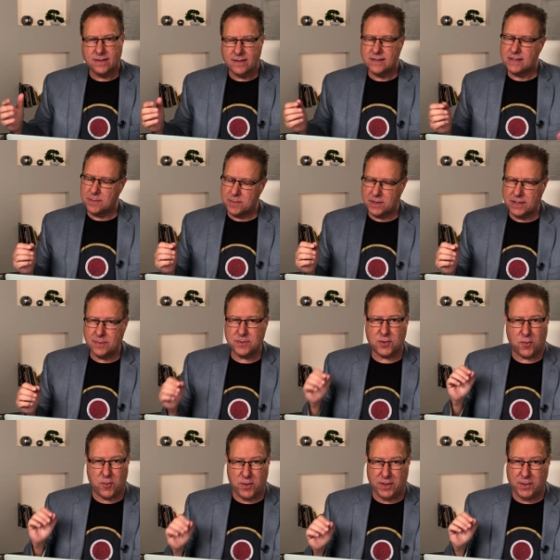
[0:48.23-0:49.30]
Some of the tips are
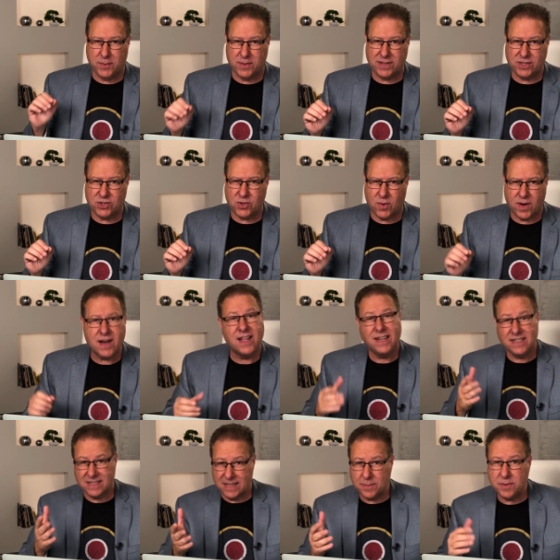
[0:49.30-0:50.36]
really, really short.
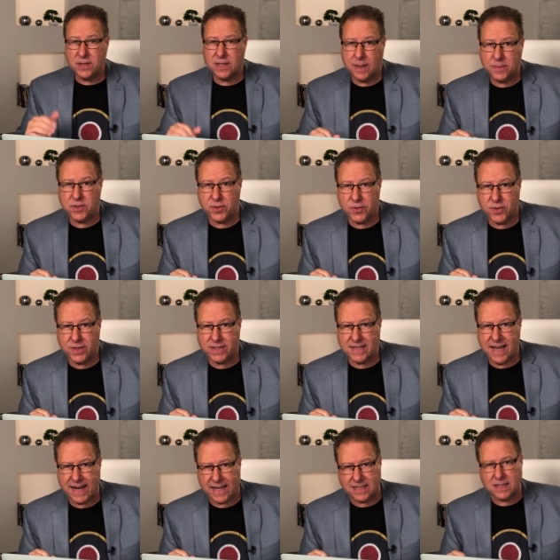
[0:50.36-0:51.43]
Some of the tips are 30
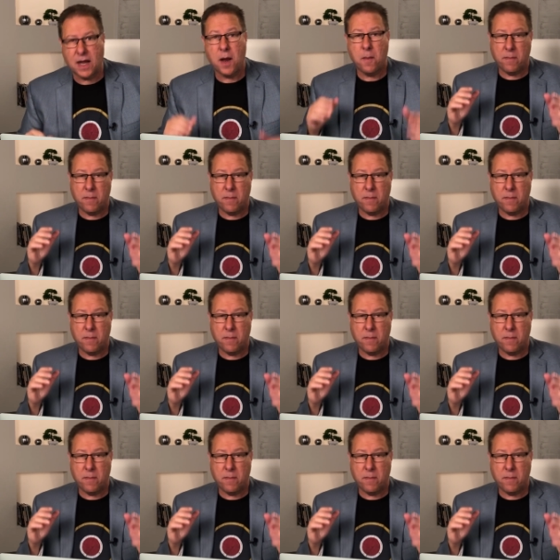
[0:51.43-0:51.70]
seconds.